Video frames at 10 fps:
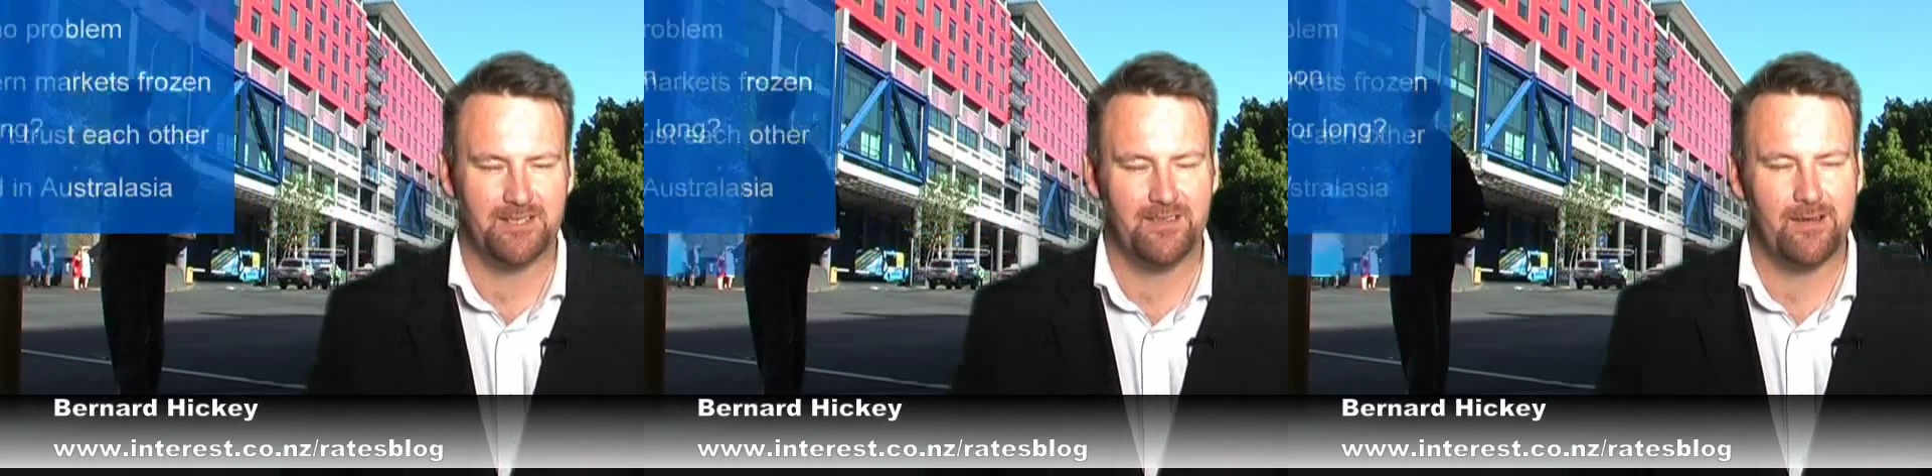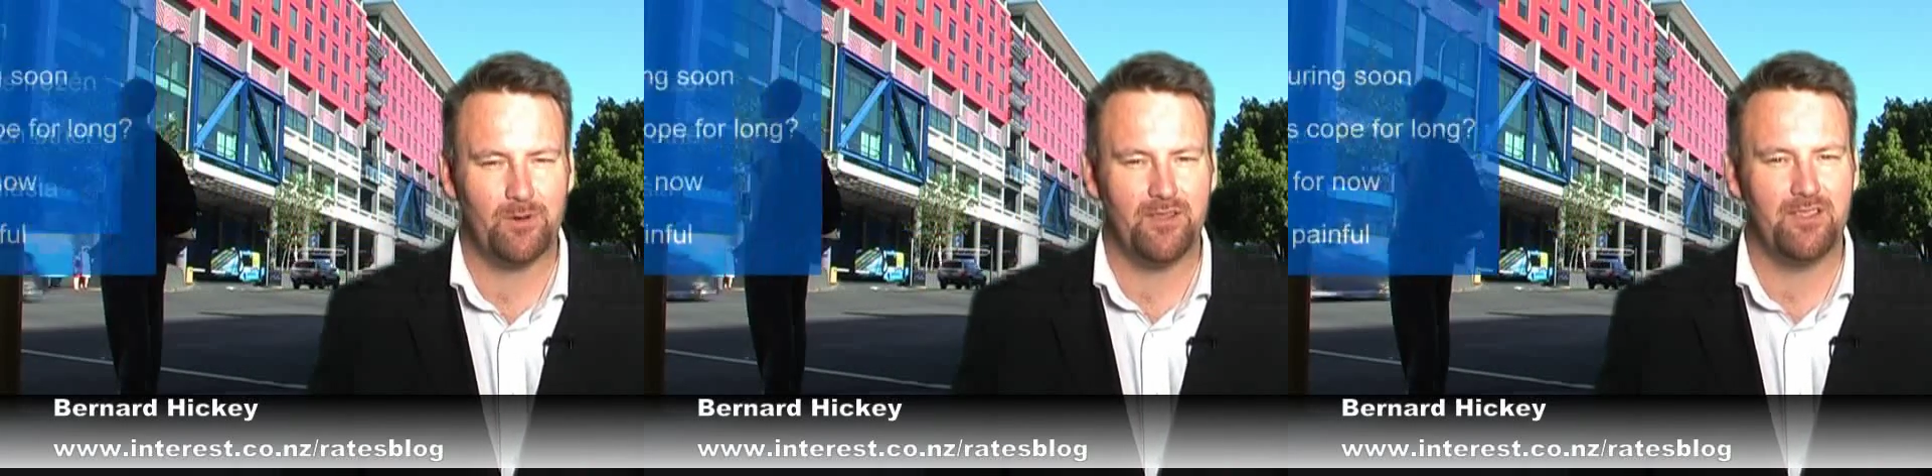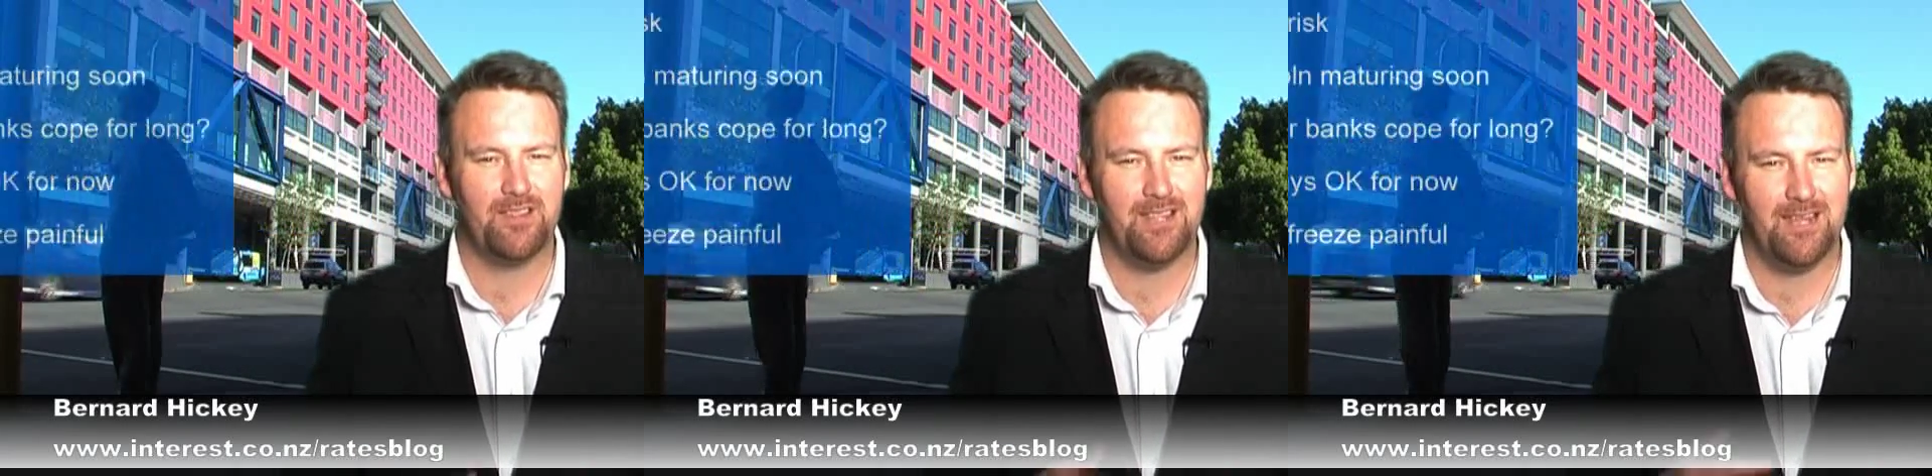They would
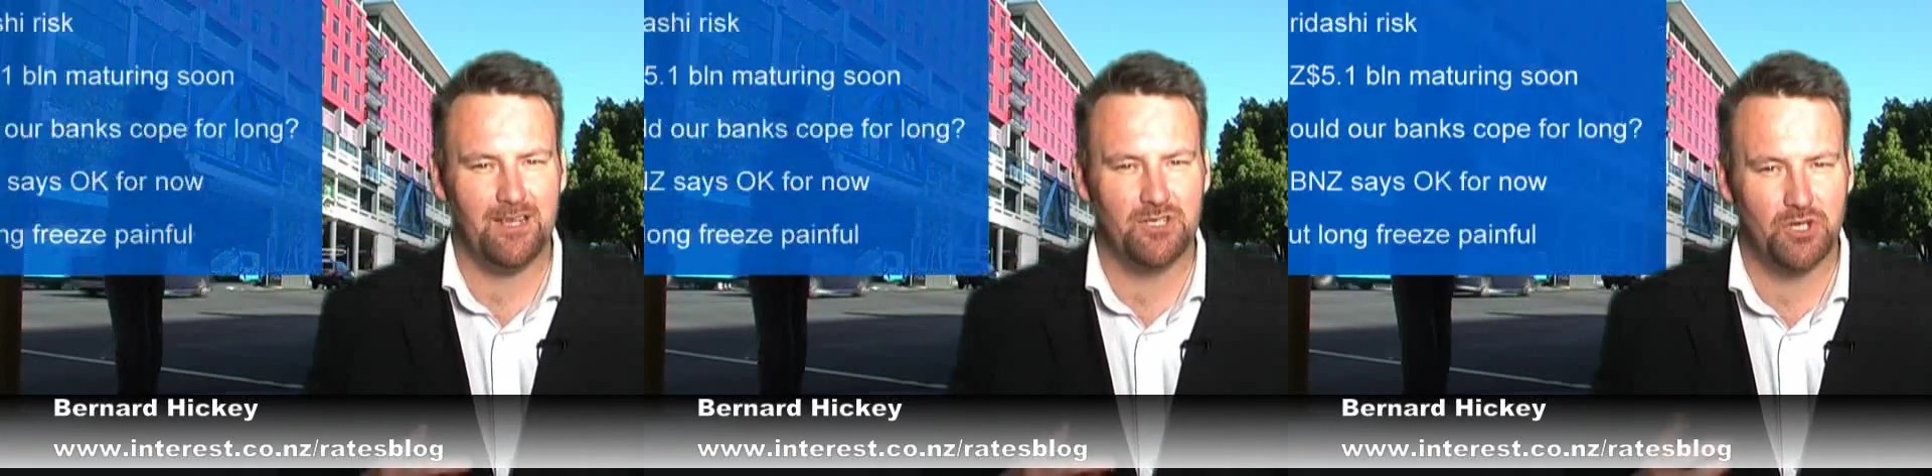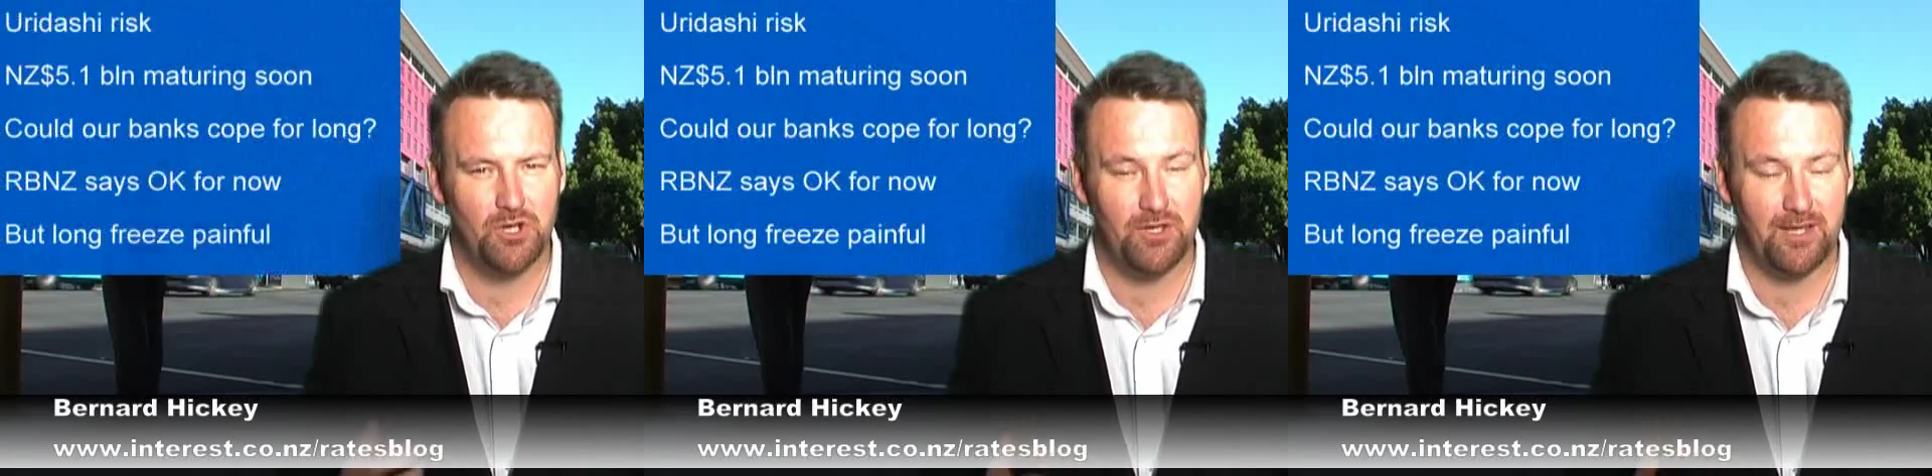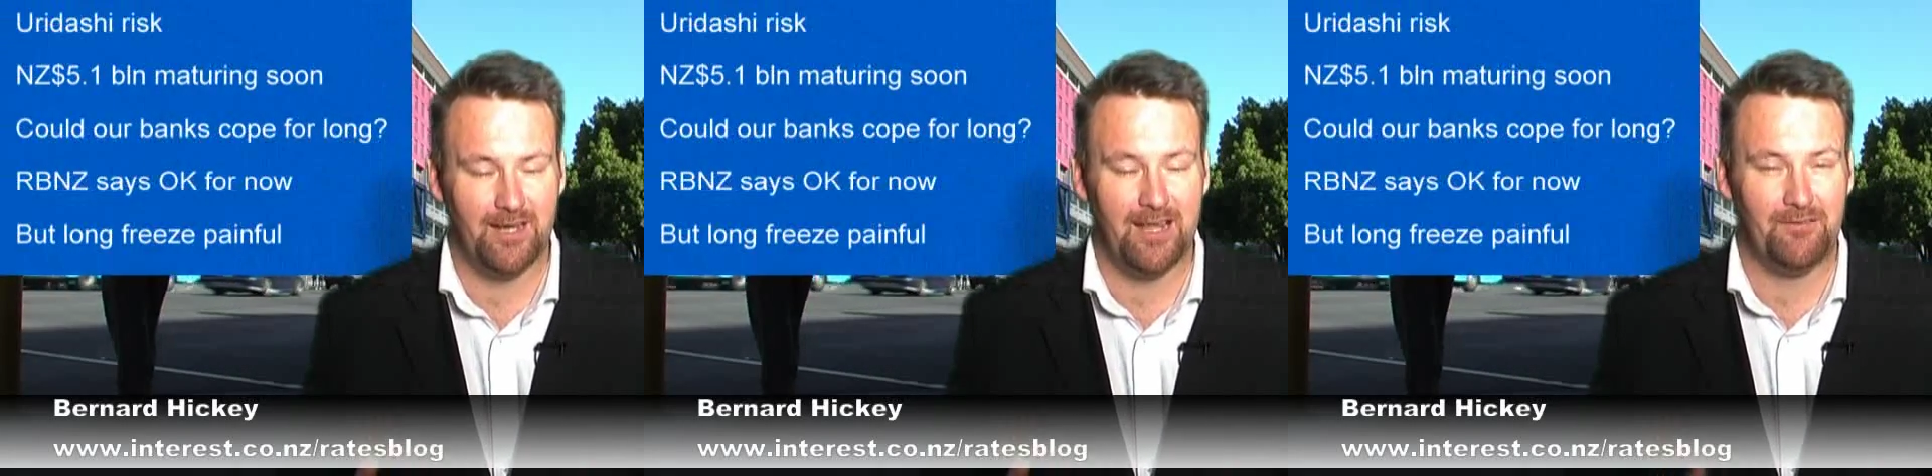in turn
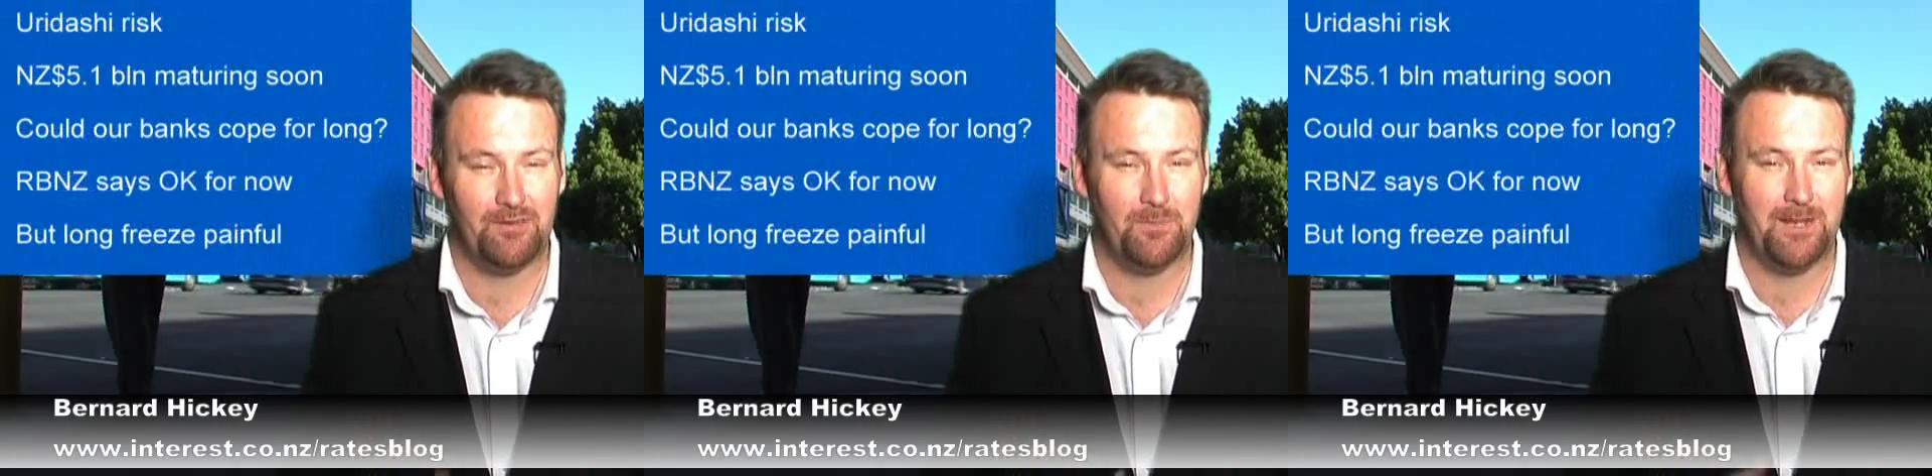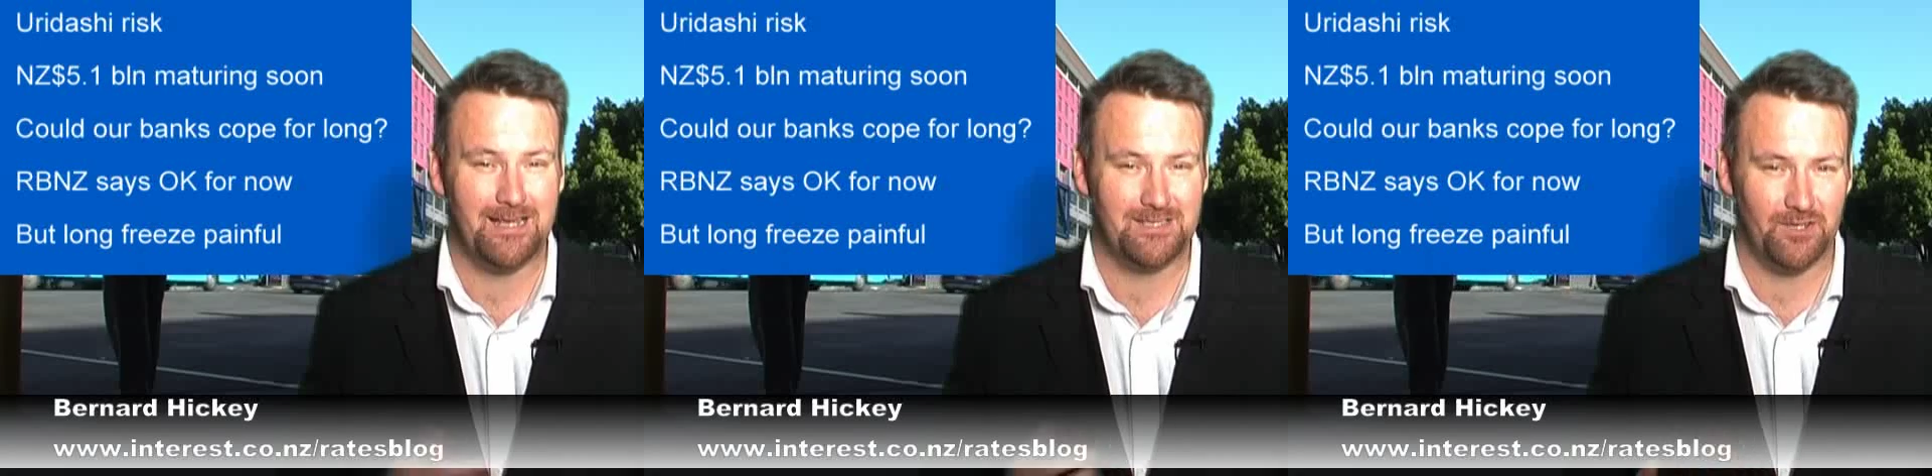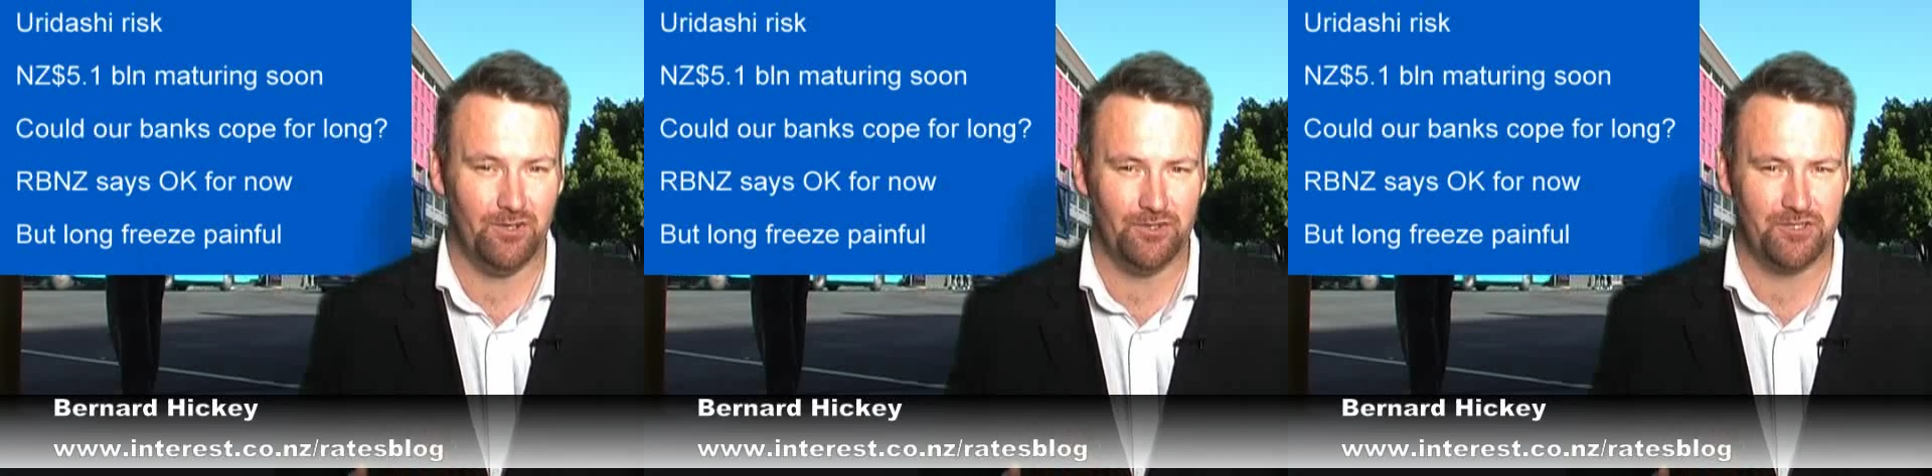then have to pass
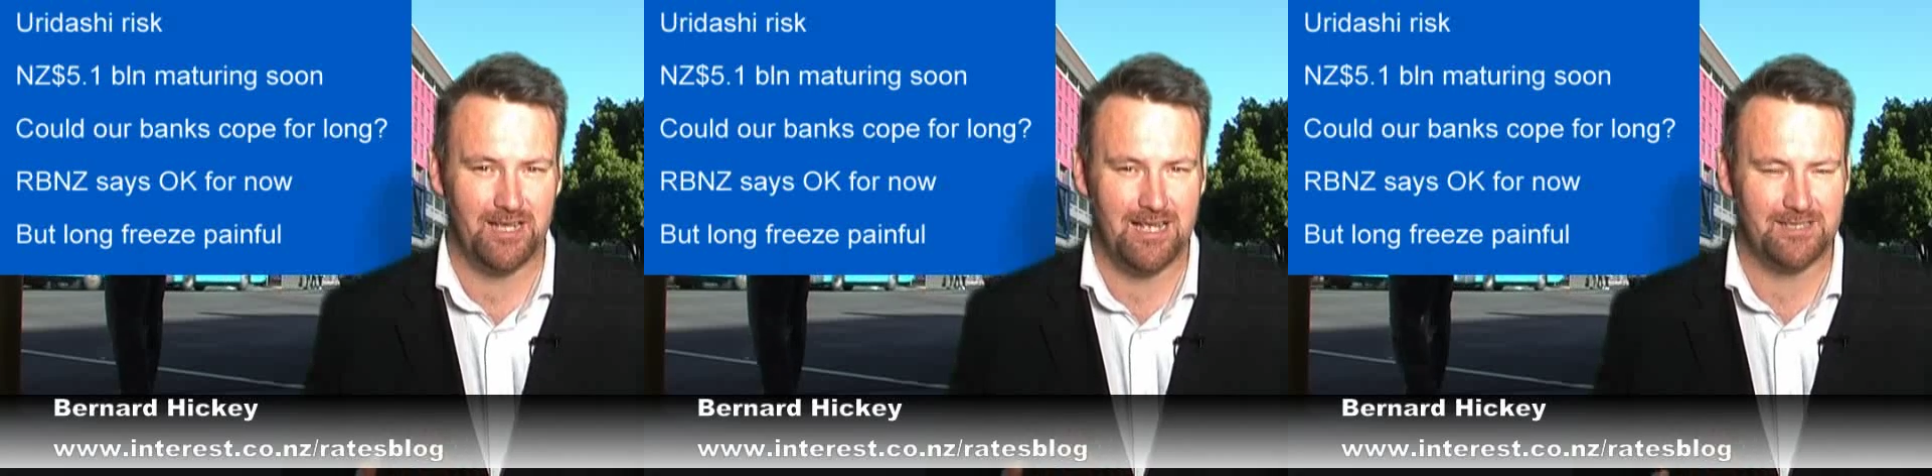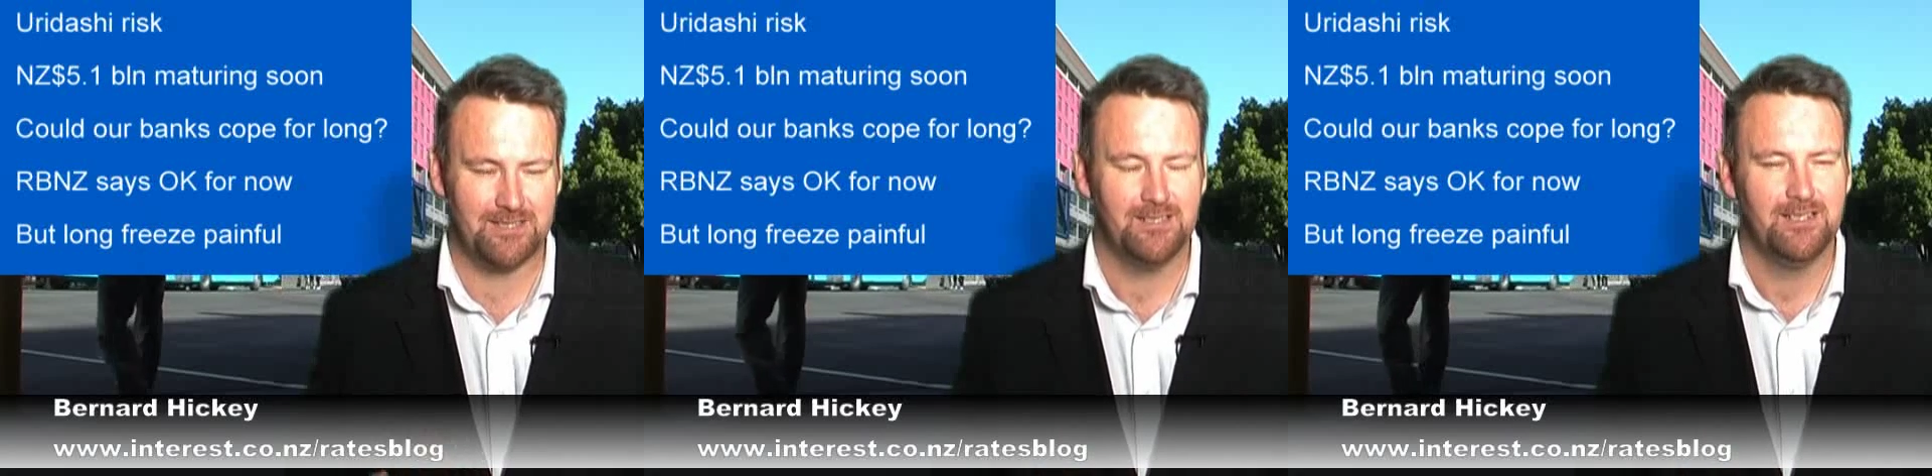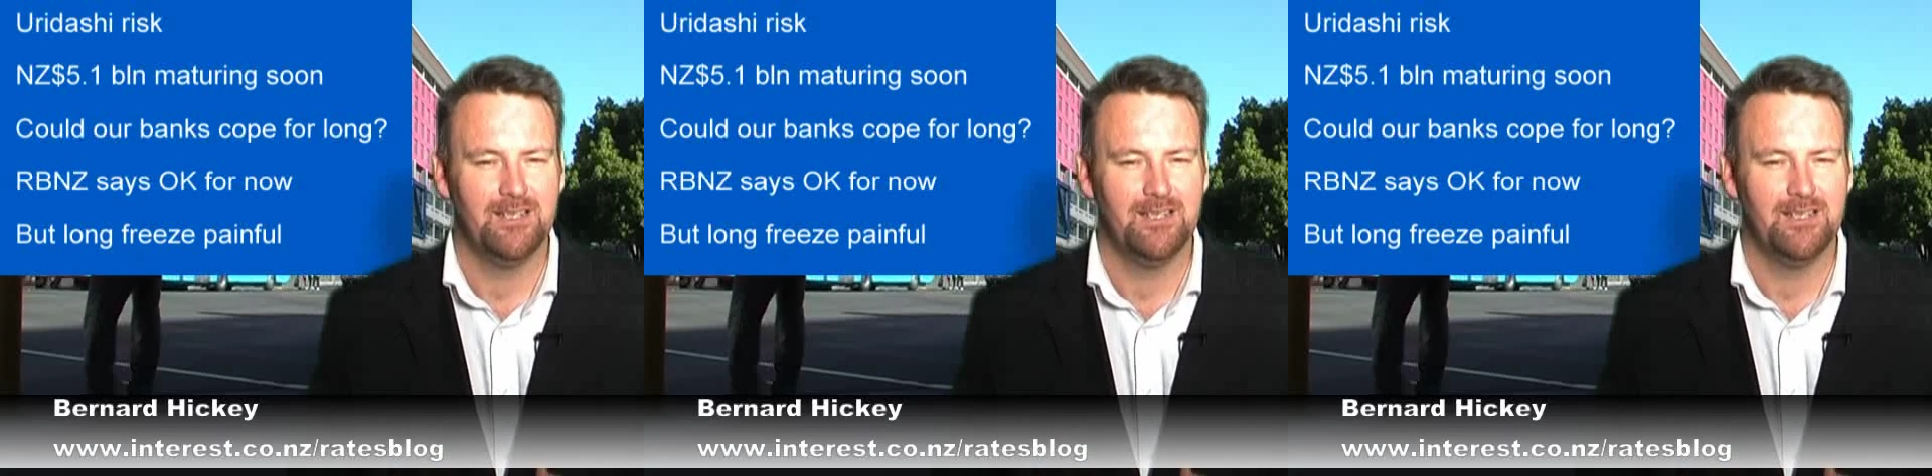that on to us